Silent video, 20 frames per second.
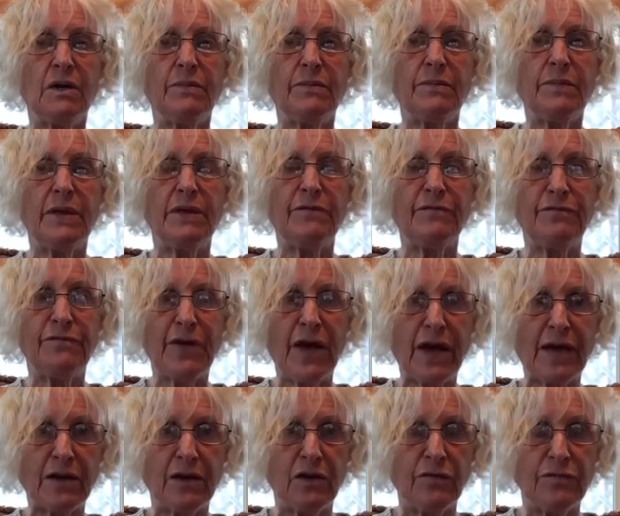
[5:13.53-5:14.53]
in
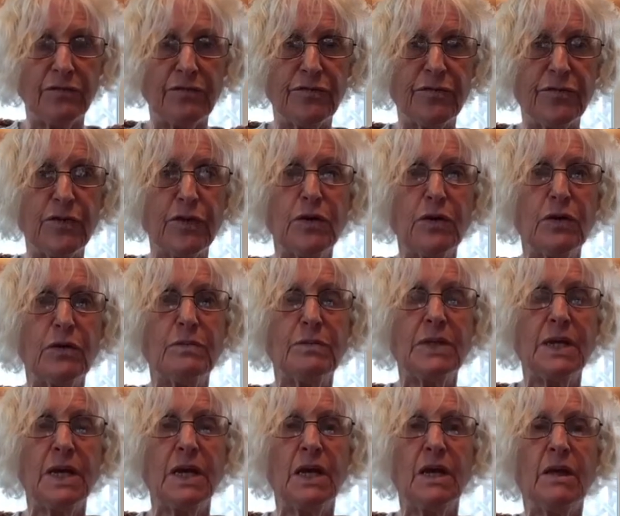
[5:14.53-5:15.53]
fact, confirmed
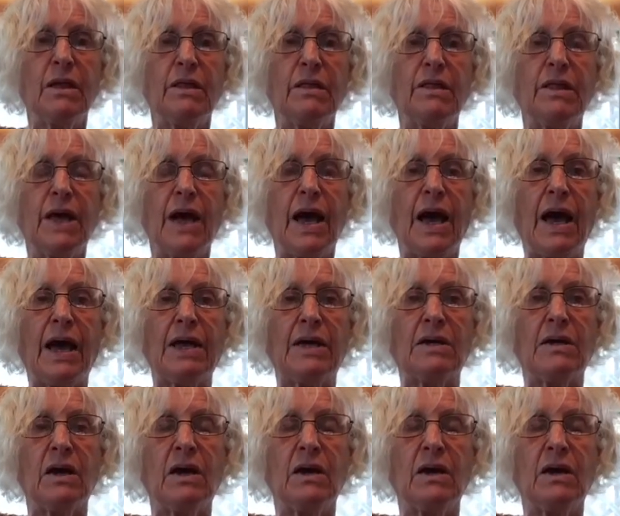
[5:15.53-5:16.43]
that